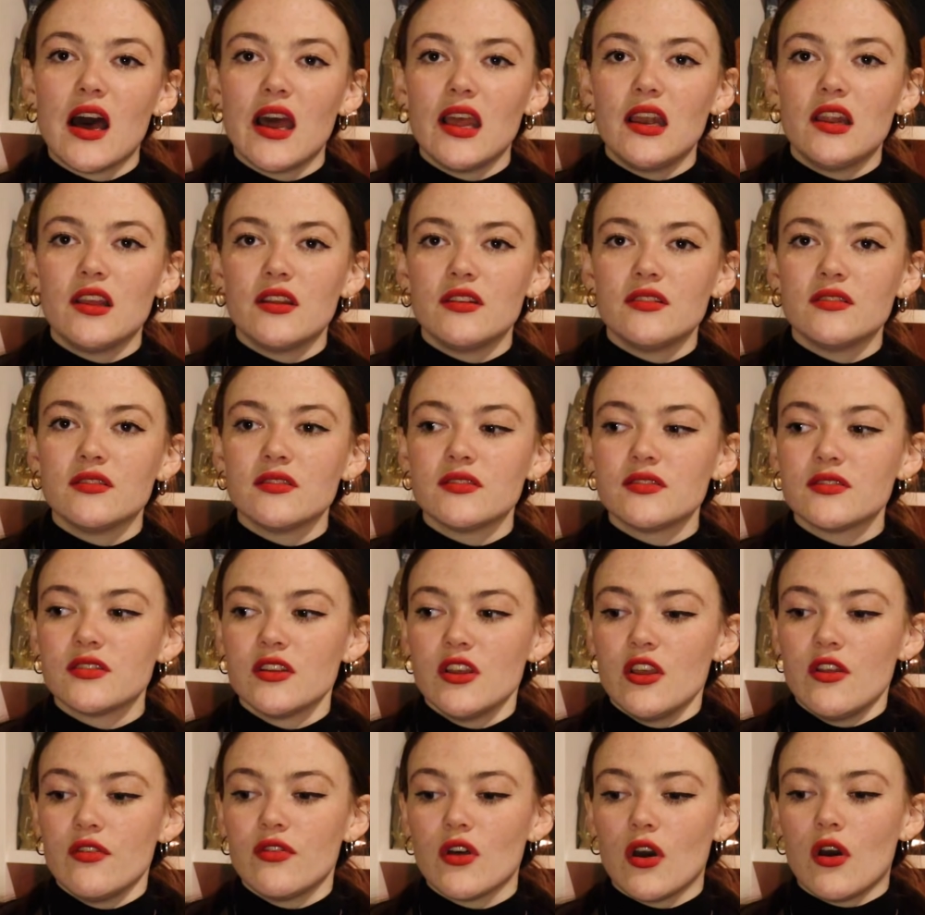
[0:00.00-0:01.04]
islands
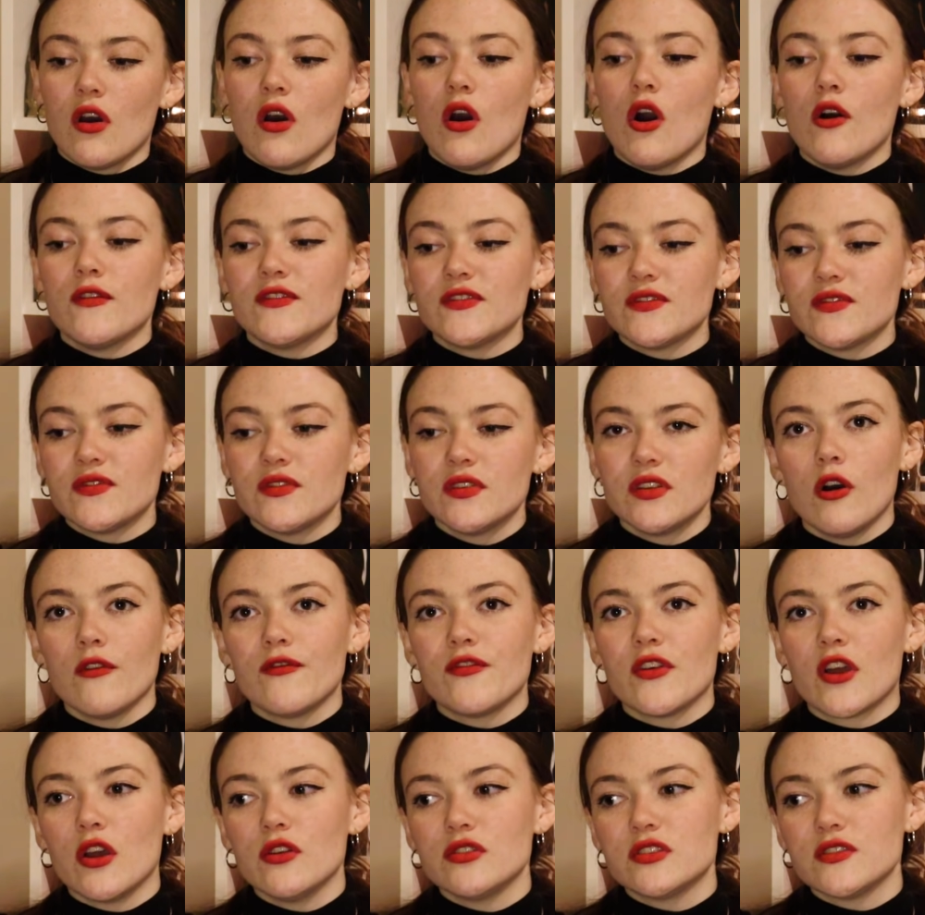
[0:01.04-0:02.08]
that are off
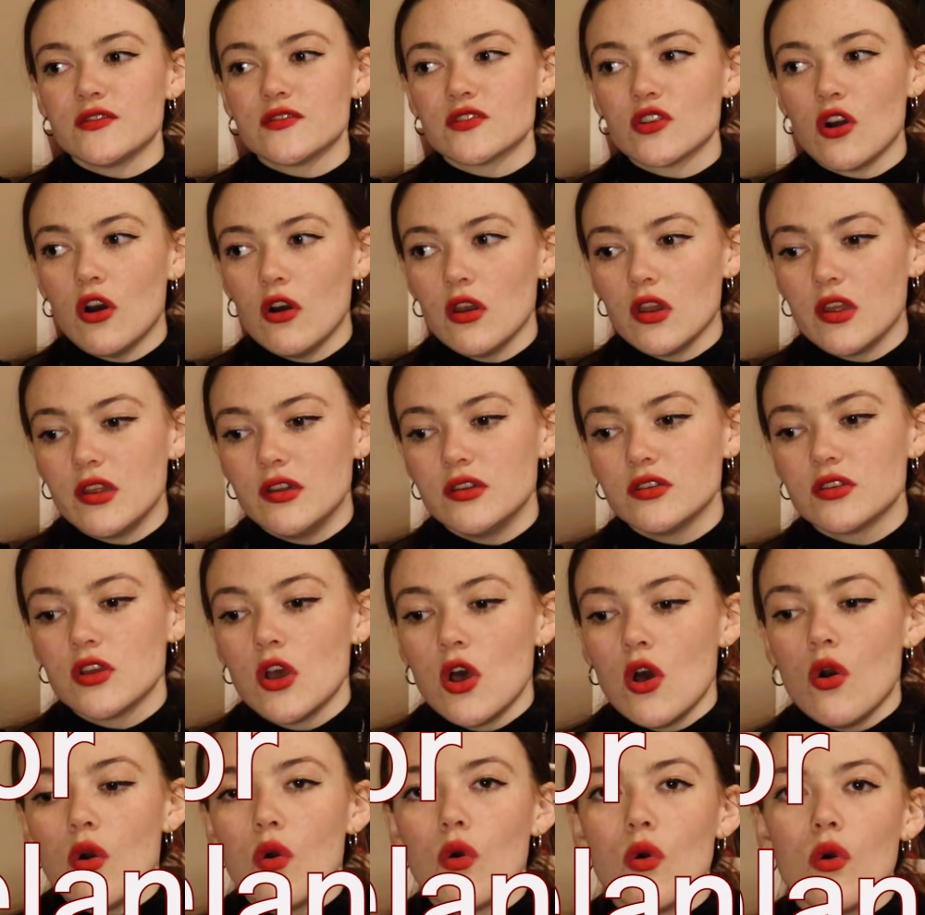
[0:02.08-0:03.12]
off the coast of Scotland,
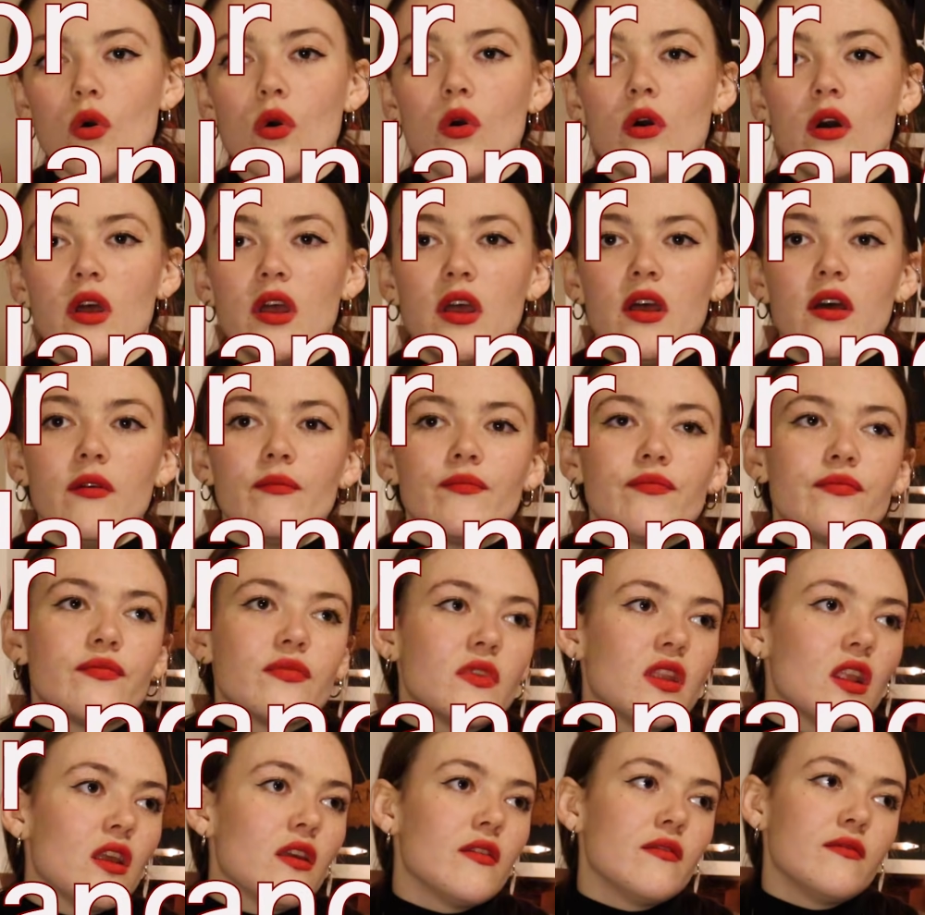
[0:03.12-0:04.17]
or
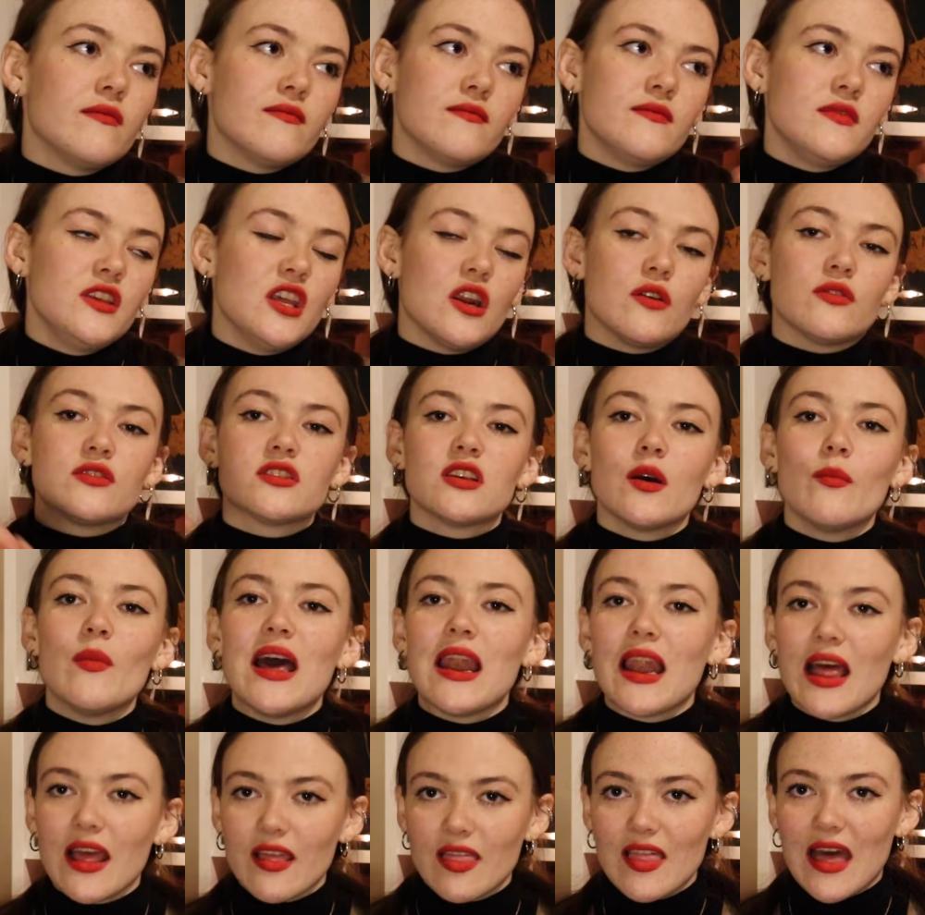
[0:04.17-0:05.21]
you know
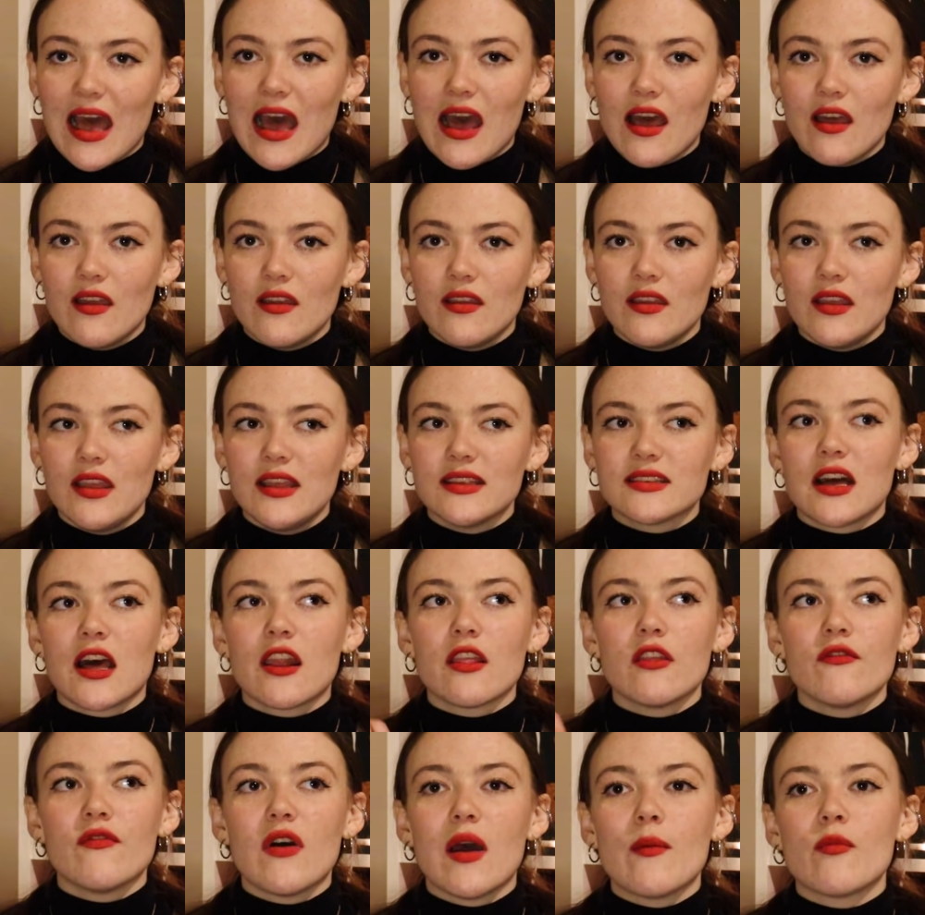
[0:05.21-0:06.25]
somewhere like that is
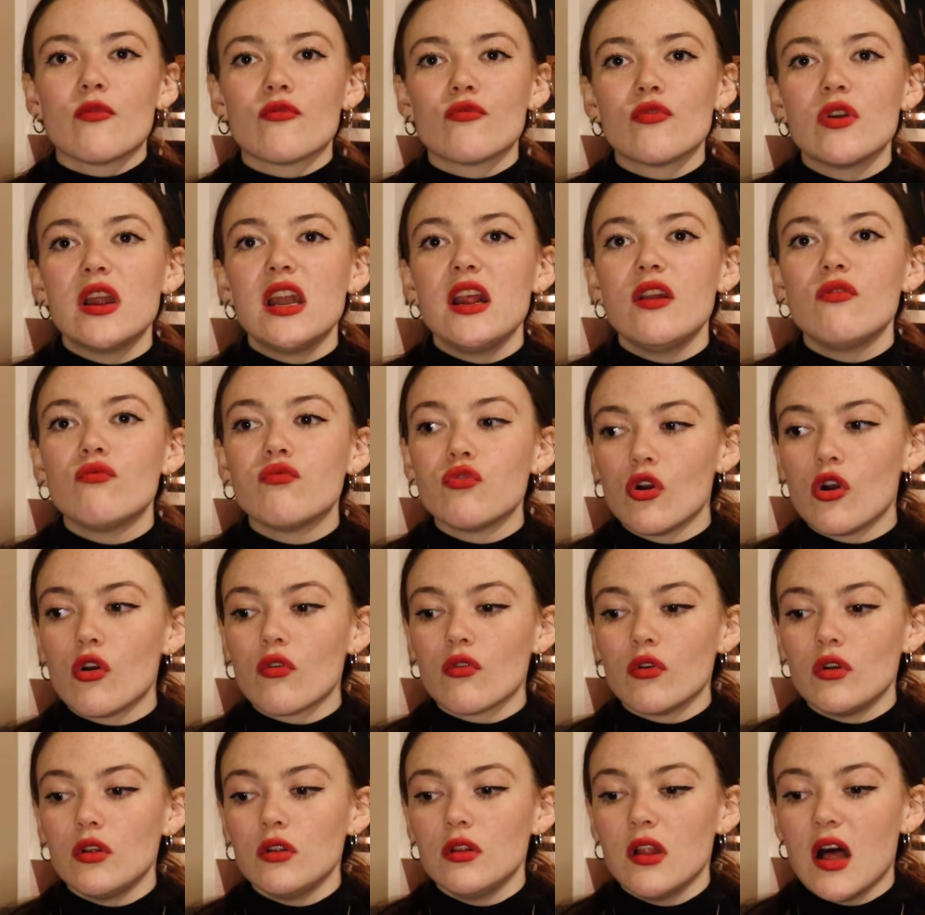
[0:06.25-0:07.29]
kind of the vibe. A really
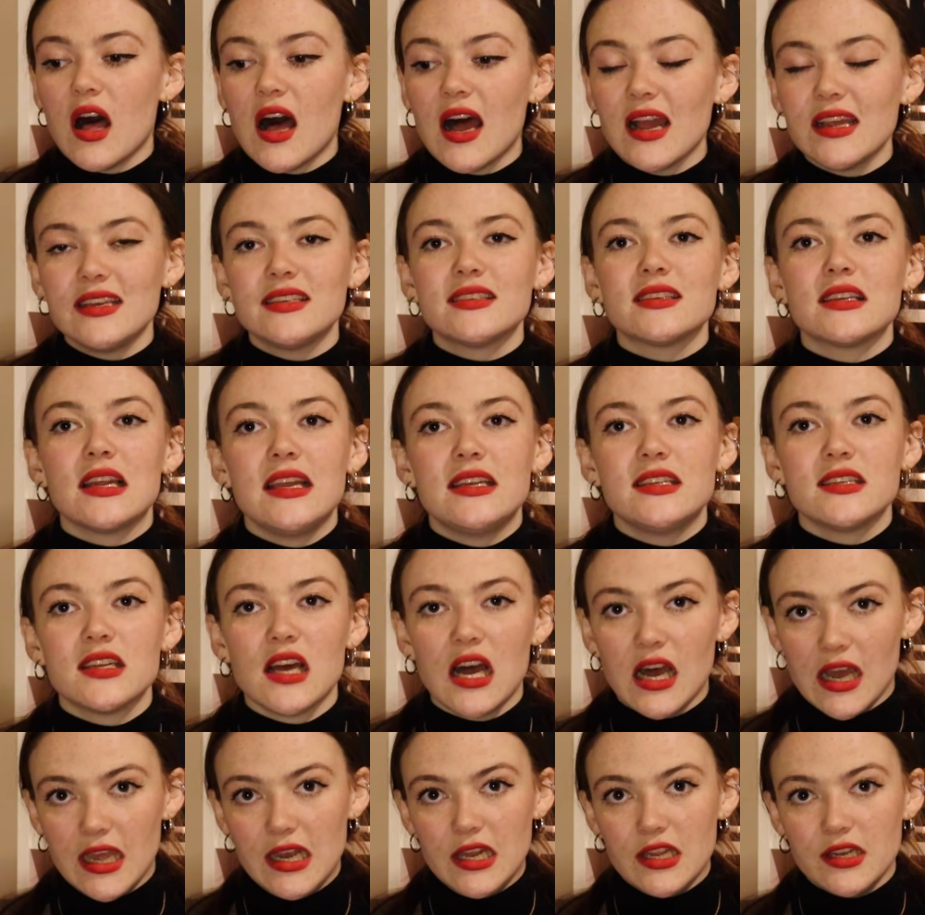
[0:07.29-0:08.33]
rural, isolated
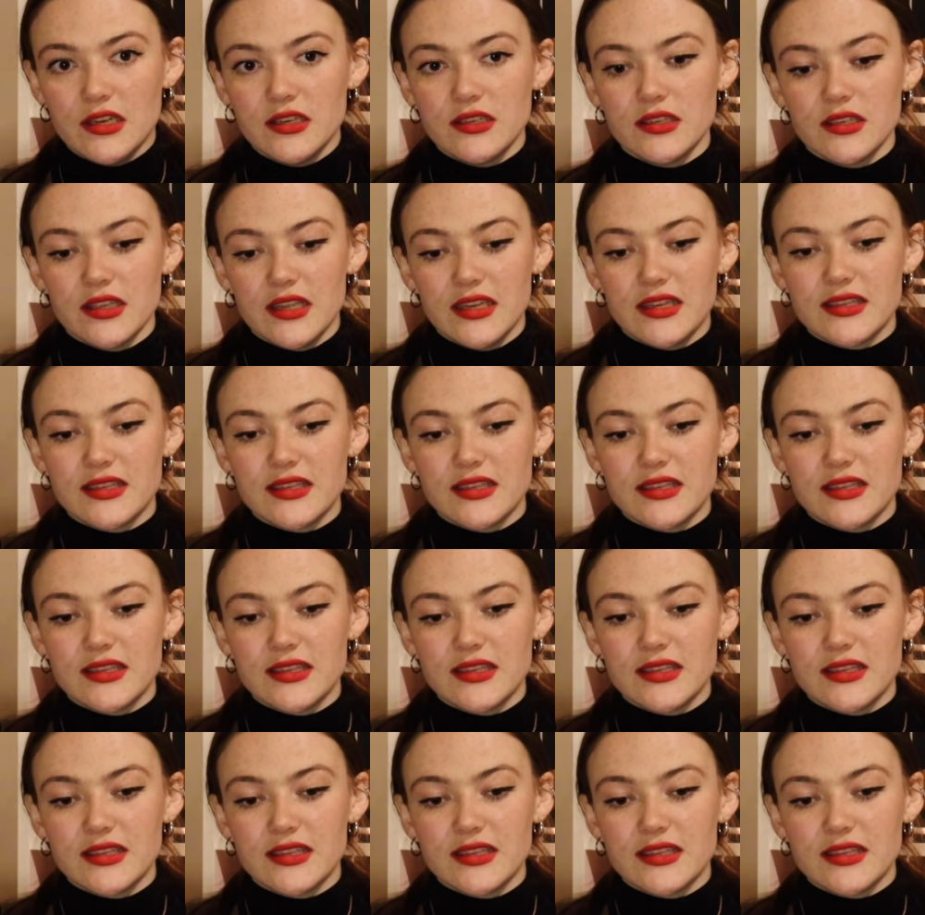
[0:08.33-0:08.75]
island.